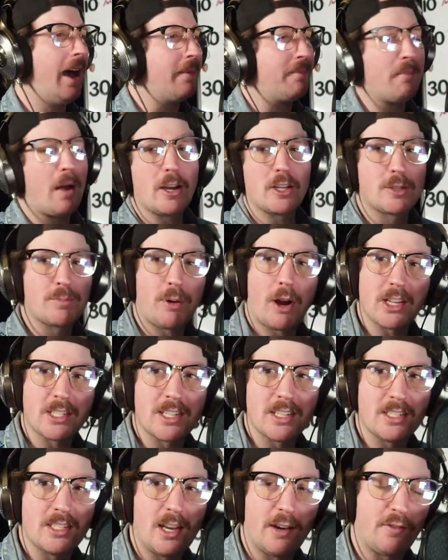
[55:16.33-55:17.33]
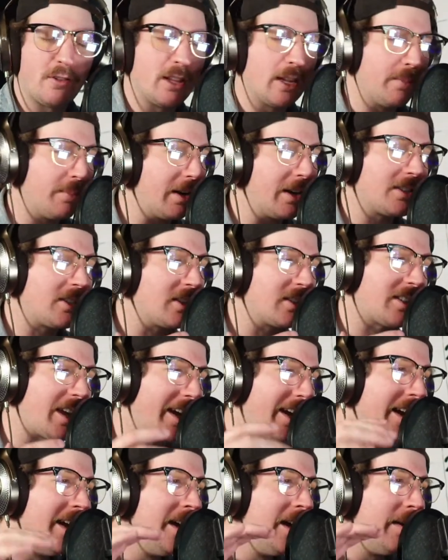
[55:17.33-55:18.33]
Mine's processed differently, but it's just
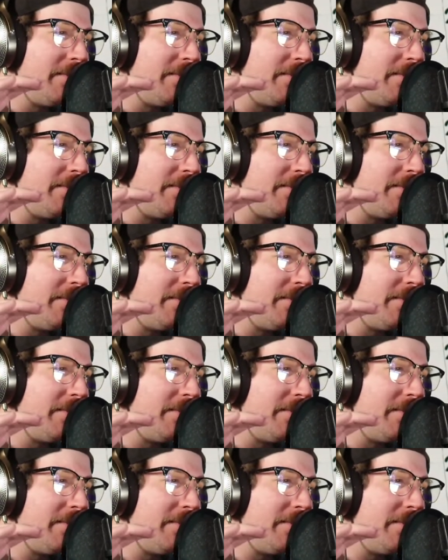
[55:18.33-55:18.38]
like